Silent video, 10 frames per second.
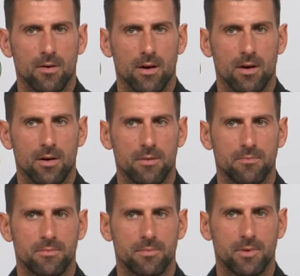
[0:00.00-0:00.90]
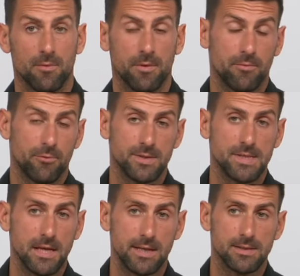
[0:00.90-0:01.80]

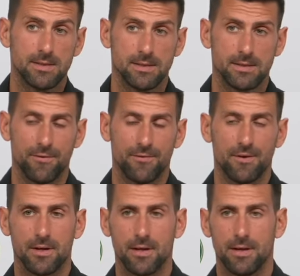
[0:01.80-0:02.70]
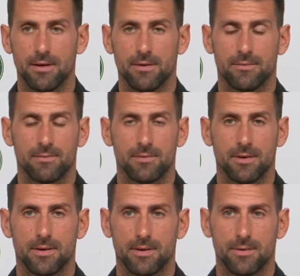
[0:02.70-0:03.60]
Resilience is definitely
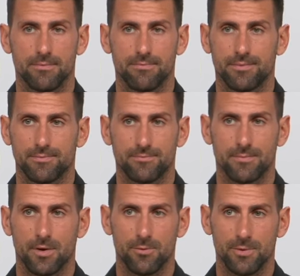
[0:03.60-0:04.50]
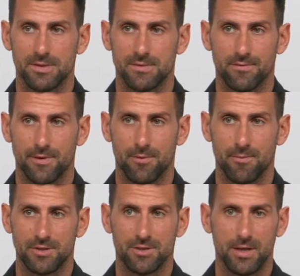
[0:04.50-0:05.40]
always very
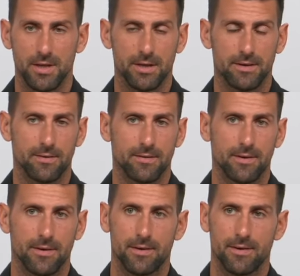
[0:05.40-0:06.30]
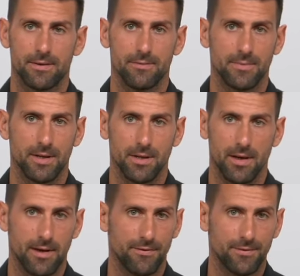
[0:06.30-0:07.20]
much needed in
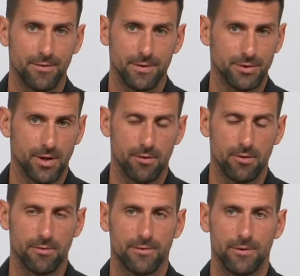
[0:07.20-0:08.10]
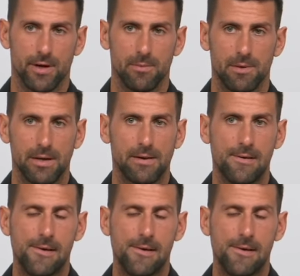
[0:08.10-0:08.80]
life in general for anybody.